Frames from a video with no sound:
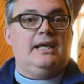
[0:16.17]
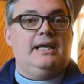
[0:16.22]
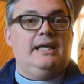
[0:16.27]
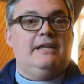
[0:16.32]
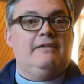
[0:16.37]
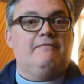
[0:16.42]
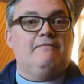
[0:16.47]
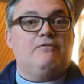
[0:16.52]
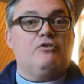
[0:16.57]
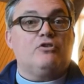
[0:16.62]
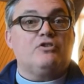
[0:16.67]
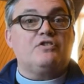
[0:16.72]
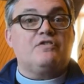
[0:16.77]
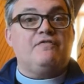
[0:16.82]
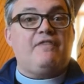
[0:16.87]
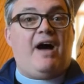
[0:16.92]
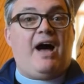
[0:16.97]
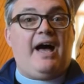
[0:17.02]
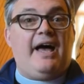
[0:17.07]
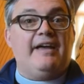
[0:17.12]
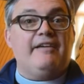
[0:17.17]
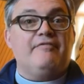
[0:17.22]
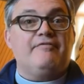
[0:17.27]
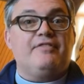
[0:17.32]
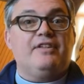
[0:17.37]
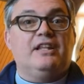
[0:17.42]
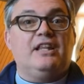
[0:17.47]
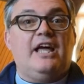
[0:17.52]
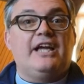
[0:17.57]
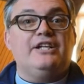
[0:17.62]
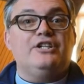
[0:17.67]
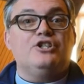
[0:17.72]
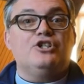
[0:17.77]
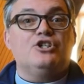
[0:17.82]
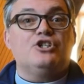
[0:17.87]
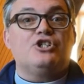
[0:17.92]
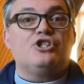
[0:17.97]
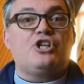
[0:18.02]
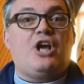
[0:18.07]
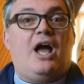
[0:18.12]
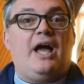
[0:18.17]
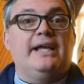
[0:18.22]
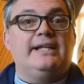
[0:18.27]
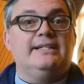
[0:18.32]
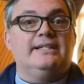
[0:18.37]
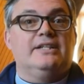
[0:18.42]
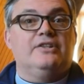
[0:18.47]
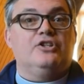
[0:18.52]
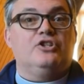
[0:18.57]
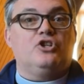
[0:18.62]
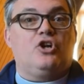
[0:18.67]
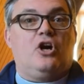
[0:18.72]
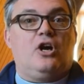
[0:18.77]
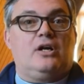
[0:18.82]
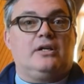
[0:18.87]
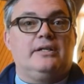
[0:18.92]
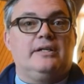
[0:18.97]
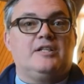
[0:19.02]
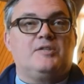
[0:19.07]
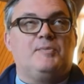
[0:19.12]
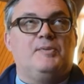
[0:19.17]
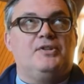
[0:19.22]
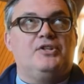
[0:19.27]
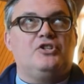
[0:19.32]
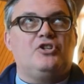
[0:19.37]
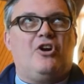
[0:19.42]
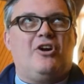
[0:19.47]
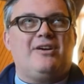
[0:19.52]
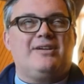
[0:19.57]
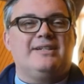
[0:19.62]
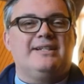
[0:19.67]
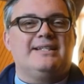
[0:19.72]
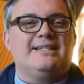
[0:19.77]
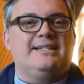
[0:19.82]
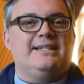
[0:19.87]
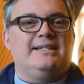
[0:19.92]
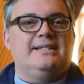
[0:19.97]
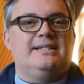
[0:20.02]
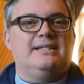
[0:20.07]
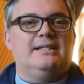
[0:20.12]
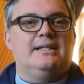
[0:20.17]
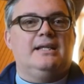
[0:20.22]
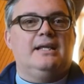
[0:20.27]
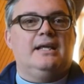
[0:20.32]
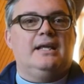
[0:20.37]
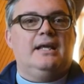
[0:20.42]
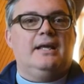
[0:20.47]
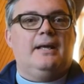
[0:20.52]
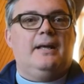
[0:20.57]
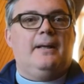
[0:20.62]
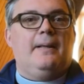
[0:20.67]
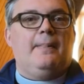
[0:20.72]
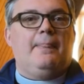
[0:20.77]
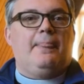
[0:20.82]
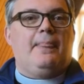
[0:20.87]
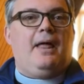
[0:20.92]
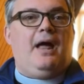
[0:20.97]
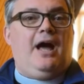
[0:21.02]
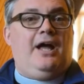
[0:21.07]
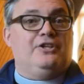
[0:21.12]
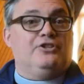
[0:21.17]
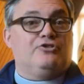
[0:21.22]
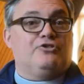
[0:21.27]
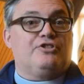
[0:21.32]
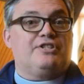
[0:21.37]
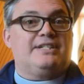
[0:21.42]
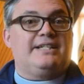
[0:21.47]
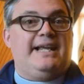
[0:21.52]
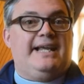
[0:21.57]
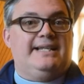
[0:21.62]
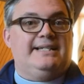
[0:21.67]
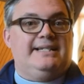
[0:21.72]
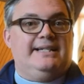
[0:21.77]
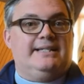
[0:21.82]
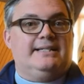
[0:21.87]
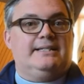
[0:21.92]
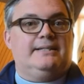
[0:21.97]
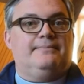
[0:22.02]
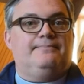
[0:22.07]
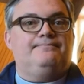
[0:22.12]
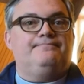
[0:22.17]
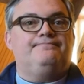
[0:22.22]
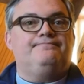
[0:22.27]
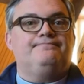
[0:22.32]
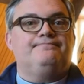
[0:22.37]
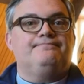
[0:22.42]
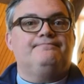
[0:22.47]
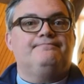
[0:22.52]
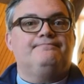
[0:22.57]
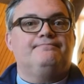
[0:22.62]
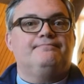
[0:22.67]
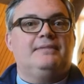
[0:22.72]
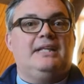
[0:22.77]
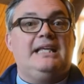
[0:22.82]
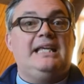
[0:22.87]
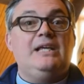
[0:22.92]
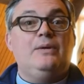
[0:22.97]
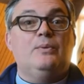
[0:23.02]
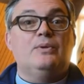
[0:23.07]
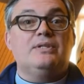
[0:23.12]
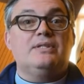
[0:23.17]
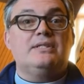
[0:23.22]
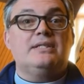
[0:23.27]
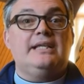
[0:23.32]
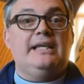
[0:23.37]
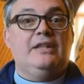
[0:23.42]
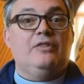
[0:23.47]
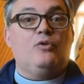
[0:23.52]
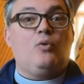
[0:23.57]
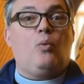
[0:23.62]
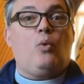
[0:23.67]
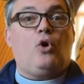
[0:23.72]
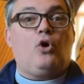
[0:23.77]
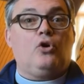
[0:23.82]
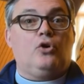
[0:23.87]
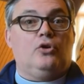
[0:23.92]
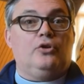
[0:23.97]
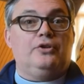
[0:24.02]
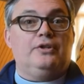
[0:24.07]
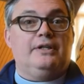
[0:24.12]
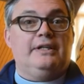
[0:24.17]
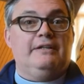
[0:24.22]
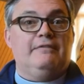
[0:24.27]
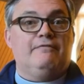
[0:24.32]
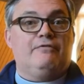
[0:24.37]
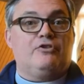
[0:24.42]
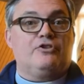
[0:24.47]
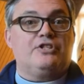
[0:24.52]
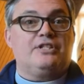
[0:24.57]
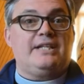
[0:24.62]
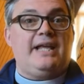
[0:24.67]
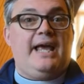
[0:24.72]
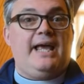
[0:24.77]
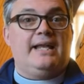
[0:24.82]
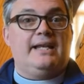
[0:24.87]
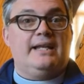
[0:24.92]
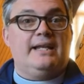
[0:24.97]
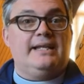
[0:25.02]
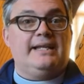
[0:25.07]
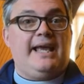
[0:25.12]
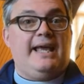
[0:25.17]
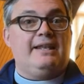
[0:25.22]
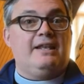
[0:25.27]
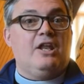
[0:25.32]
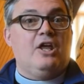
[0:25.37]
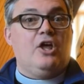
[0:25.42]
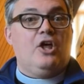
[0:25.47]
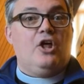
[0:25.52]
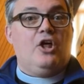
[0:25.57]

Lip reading: In verse 5, the light shined in the darkness, but the darkness didn't understand it. He was in the world, in verse 10, yet